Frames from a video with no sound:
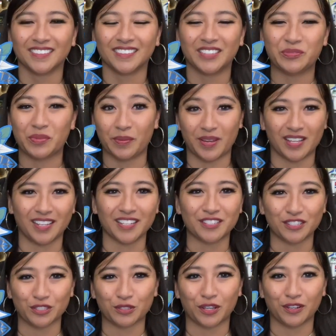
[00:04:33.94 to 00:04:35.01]
Baby Alex
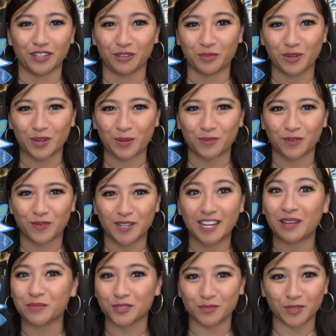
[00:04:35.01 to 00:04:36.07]
just already woke up from her
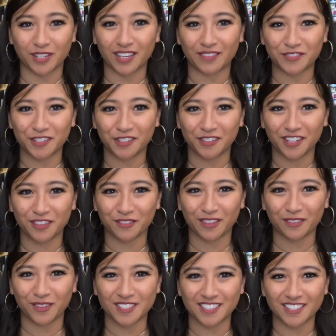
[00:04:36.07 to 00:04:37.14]
nap, so I'm gonna have to hurry through
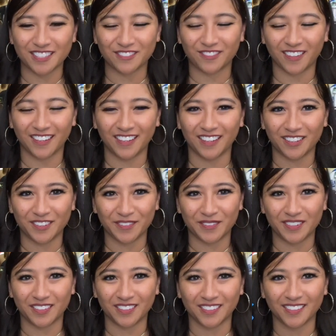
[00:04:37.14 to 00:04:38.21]
the rest of this video
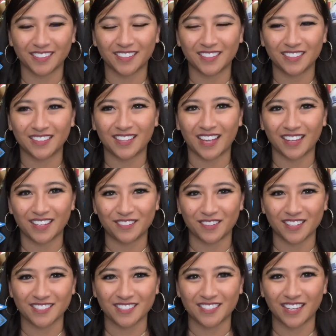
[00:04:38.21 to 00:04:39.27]
while Natalie
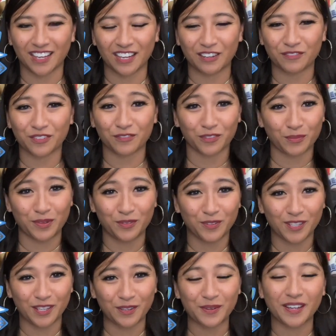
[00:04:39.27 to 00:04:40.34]
tries to take care of her for me
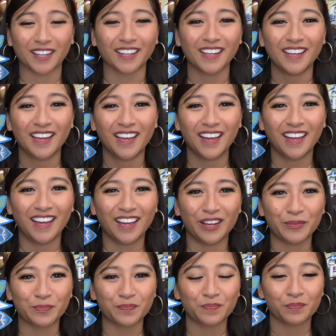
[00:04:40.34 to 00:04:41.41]
really quick.
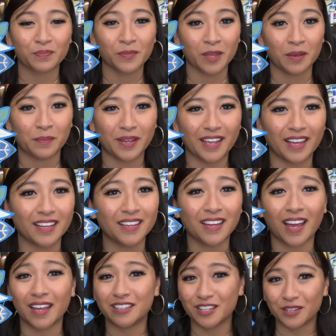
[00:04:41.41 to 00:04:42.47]
But yeah,
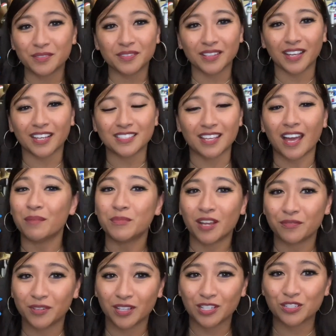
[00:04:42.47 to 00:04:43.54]
I don't, like I said, I'm
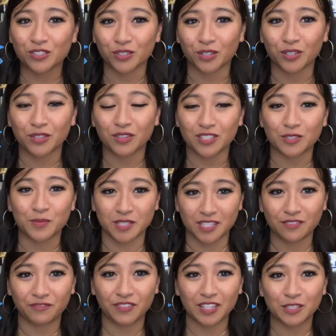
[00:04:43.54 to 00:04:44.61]
not really sure the
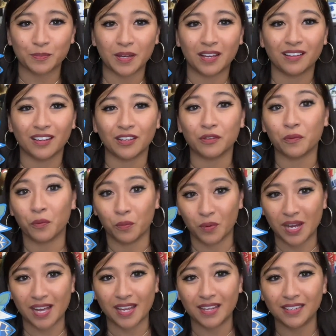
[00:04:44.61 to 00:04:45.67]
specifics behind
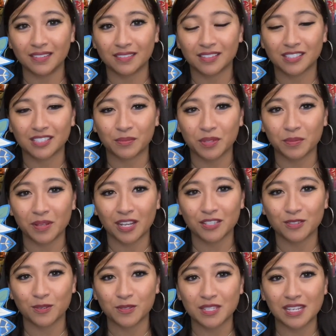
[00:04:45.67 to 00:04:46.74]
why some of the plaques
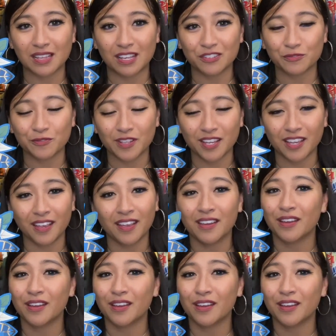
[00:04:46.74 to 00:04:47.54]
don't say Loungefly,